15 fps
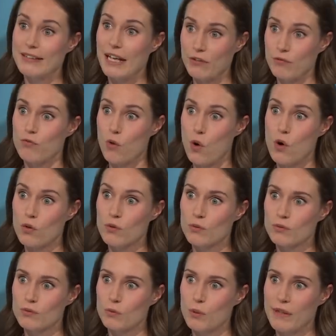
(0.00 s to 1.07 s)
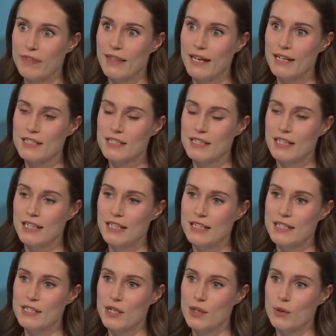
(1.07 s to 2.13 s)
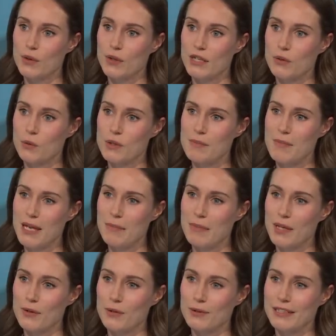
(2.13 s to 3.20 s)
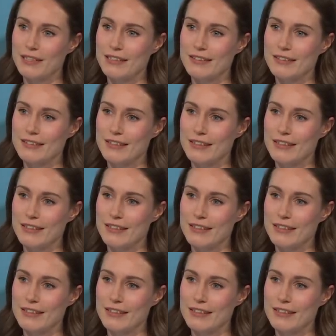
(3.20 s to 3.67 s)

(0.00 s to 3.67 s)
that wrong with that. So it was maybe only